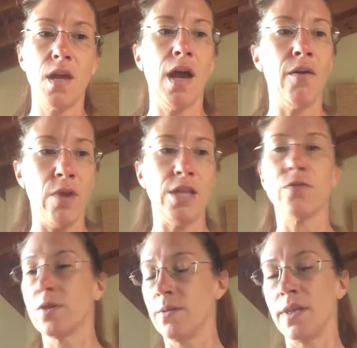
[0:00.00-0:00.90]
I reach
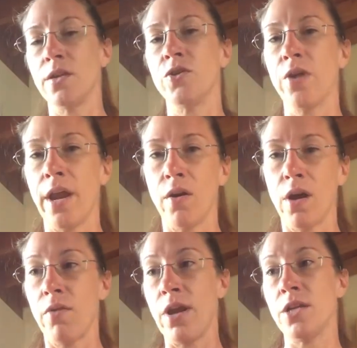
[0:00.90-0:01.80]
for something to drink, or
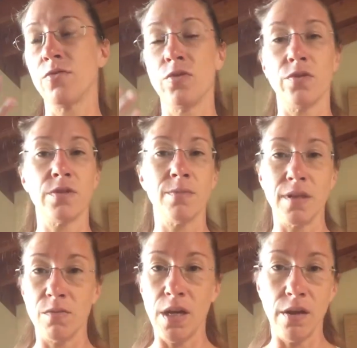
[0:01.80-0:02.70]
I reach for
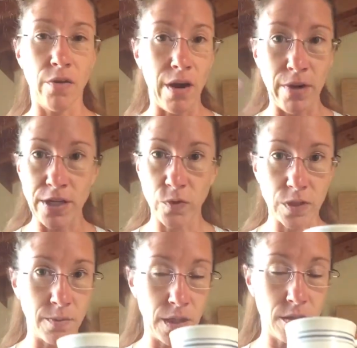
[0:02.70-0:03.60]
something to eat, or I reach for
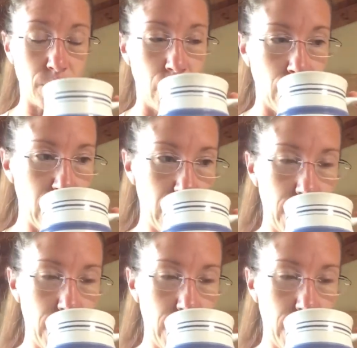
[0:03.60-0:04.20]
something to smoke.